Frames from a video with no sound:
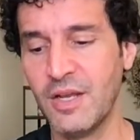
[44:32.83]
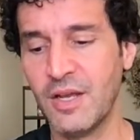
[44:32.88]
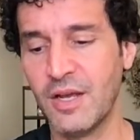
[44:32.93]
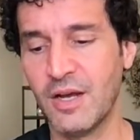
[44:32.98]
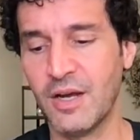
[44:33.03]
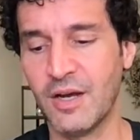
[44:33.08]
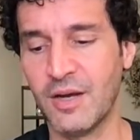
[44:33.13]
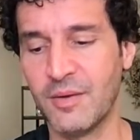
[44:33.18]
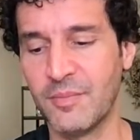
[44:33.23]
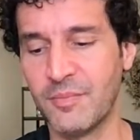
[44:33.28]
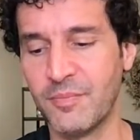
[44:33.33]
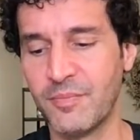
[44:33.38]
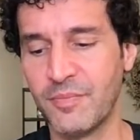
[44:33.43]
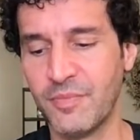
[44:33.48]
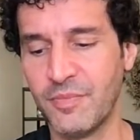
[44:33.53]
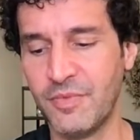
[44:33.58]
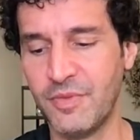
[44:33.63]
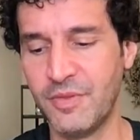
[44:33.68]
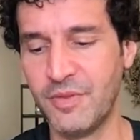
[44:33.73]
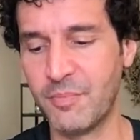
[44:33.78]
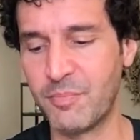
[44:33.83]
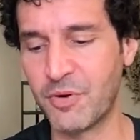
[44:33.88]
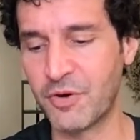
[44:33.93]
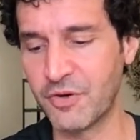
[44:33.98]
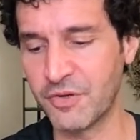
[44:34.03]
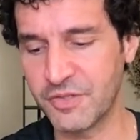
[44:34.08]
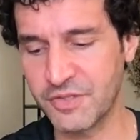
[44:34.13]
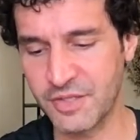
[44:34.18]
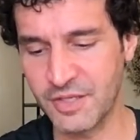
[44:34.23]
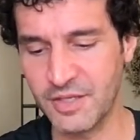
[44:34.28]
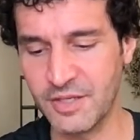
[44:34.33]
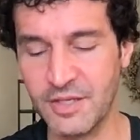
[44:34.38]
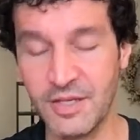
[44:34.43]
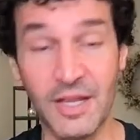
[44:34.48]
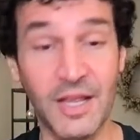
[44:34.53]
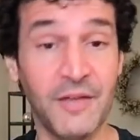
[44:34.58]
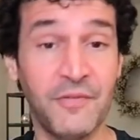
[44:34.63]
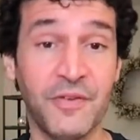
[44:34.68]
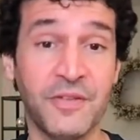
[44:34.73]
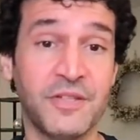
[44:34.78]
The person,
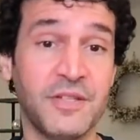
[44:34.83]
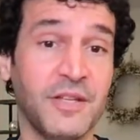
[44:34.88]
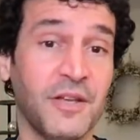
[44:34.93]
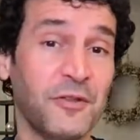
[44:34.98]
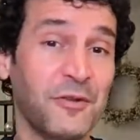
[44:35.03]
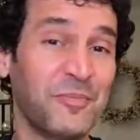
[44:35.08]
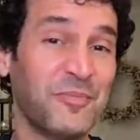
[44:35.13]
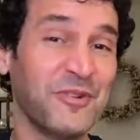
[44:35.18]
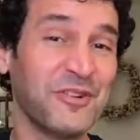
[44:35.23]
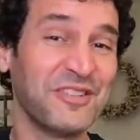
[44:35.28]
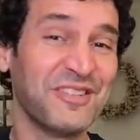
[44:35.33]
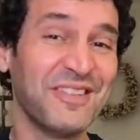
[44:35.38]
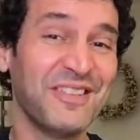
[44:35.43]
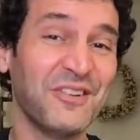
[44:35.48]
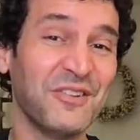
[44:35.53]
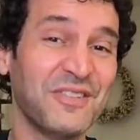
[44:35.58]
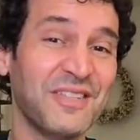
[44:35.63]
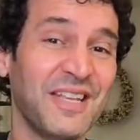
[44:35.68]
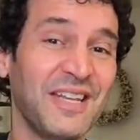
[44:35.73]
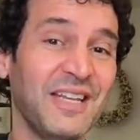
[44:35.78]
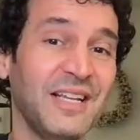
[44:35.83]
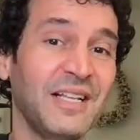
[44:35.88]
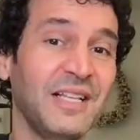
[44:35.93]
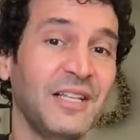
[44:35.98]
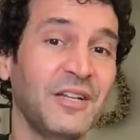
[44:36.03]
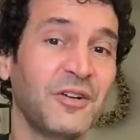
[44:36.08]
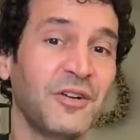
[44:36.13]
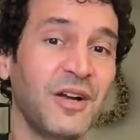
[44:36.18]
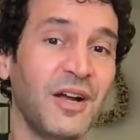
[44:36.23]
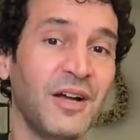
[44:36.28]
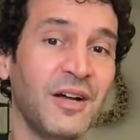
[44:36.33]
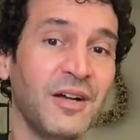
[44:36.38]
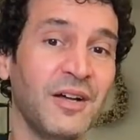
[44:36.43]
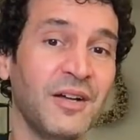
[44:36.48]
if it's the other person, they're sending clear